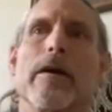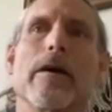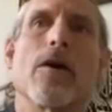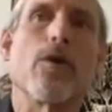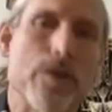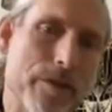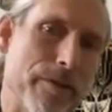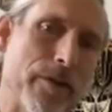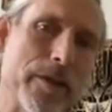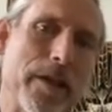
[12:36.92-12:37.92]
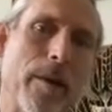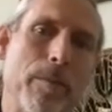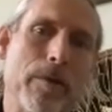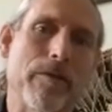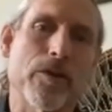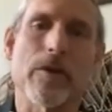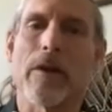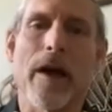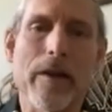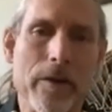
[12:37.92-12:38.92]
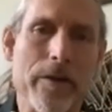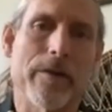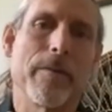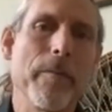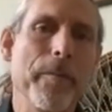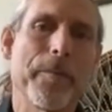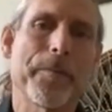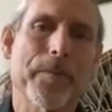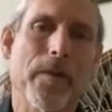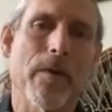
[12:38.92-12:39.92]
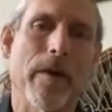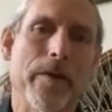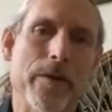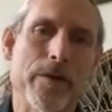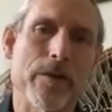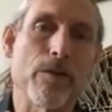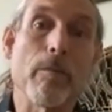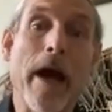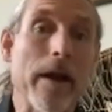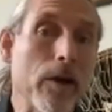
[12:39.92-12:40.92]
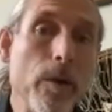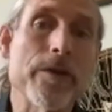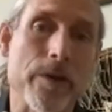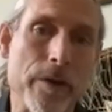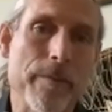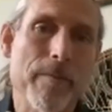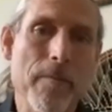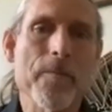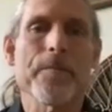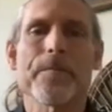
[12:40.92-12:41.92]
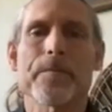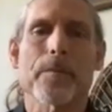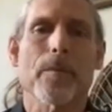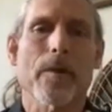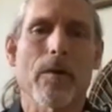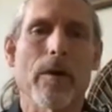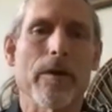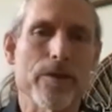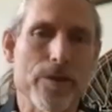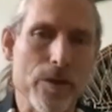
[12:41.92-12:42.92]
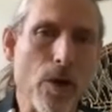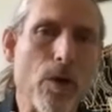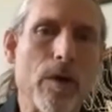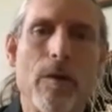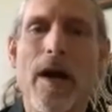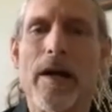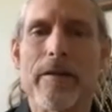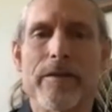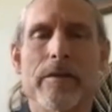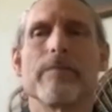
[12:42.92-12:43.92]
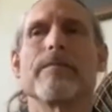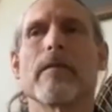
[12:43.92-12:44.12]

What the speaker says: coast, for example, of Turtle Island, there's a dramatic winter where the snow arrives.